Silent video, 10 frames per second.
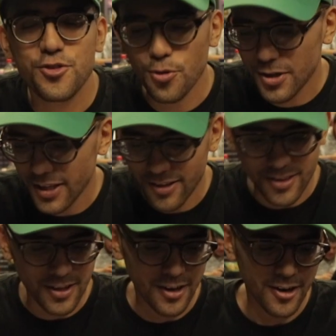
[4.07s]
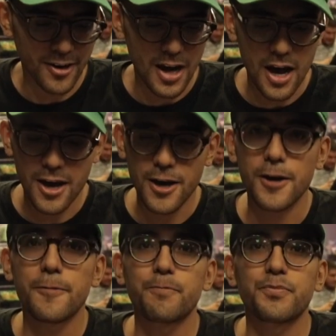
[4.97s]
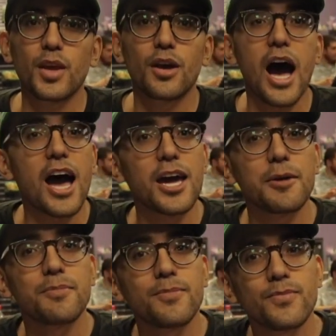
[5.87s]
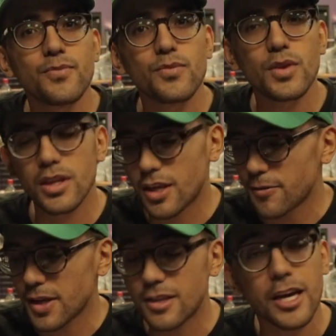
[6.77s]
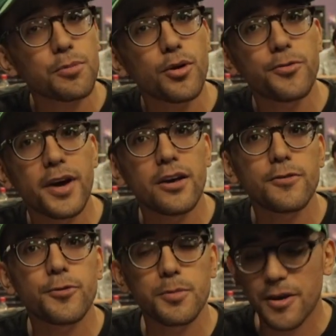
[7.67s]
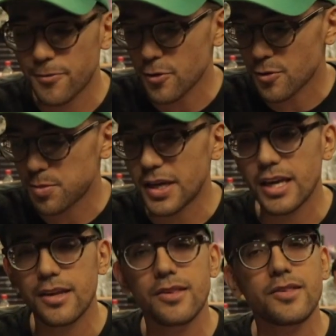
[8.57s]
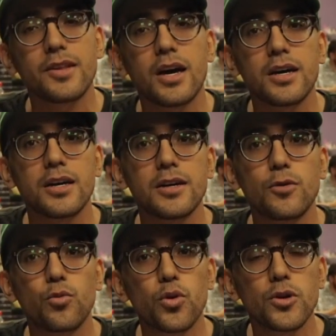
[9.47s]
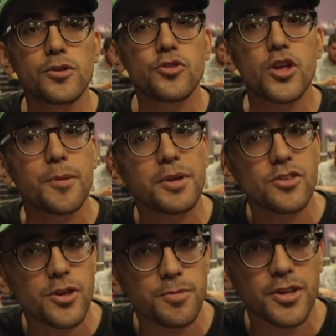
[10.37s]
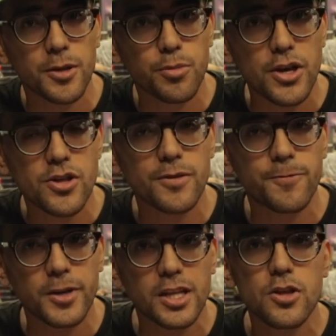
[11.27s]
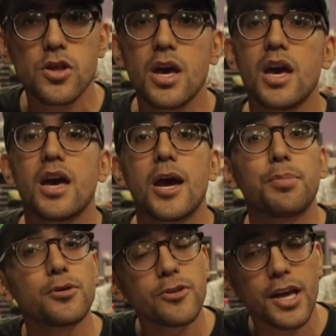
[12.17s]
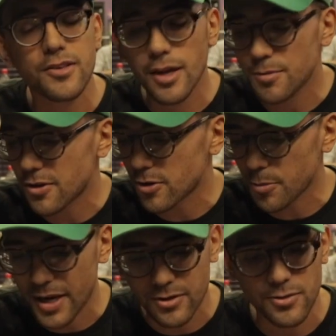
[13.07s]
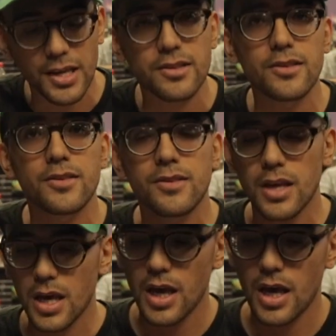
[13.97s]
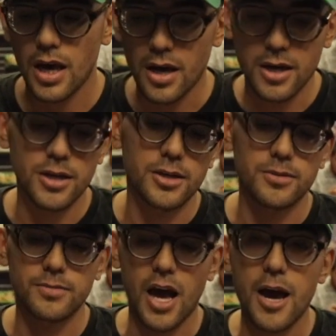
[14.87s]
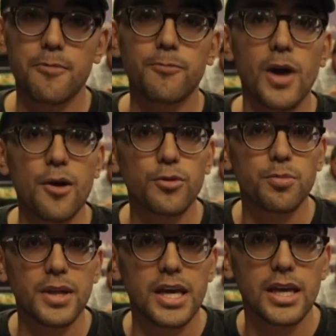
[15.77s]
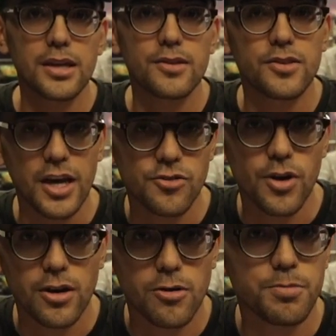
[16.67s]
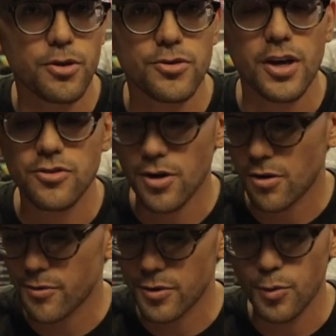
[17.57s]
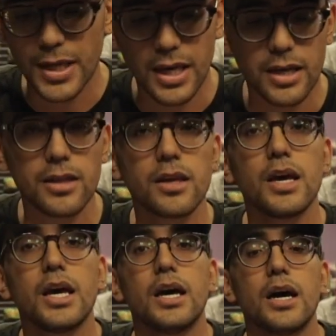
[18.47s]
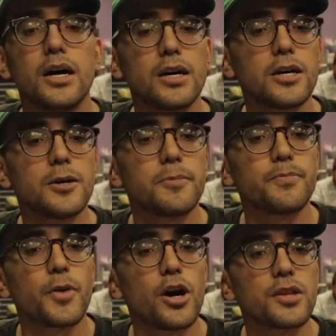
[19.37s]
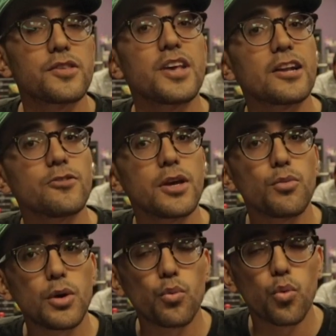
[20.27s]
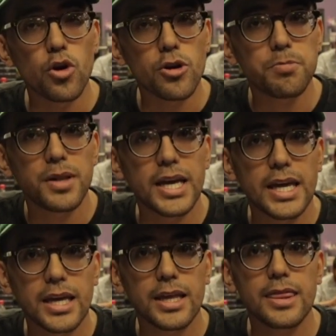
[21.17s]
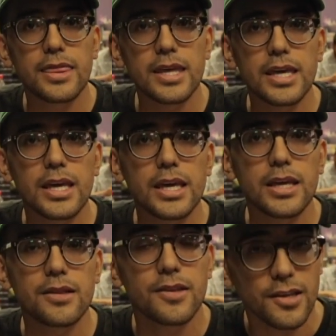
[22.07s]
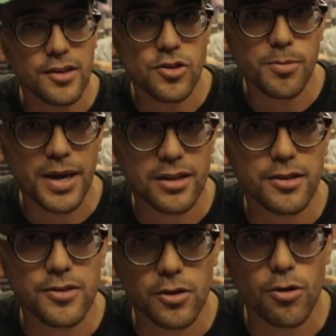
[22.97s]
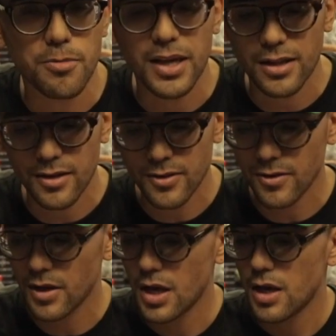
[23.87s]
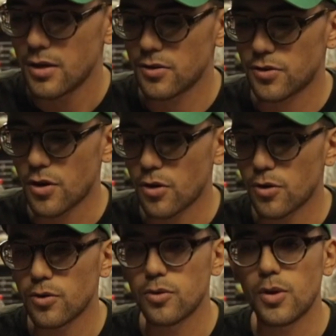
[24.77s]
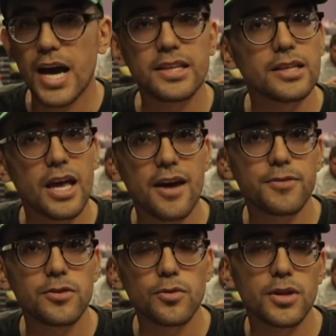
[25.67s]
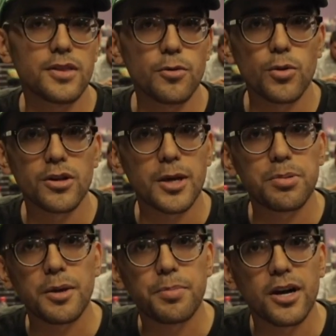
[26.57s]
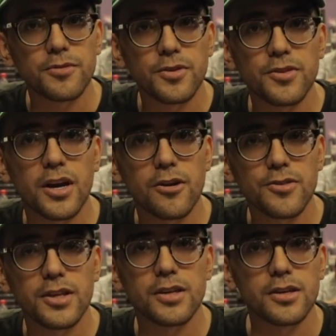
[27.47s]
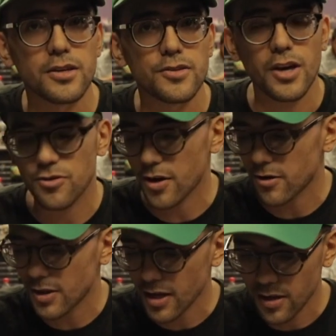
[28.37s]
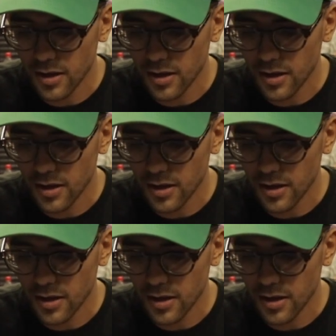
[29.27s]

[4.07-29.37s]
Drew Aliyas here. I'm giving a deck profile for my first place World Championship Celebration finish at Poltergeist Games here in El Paso, Texas. I was playing Sky Striker, pure Sky Striker over the weekend. On Saturday we were playing the TCG ban list, the current ban list. So I didn't have to do anything weird like play Pot of Desires and a Sky Striker deck.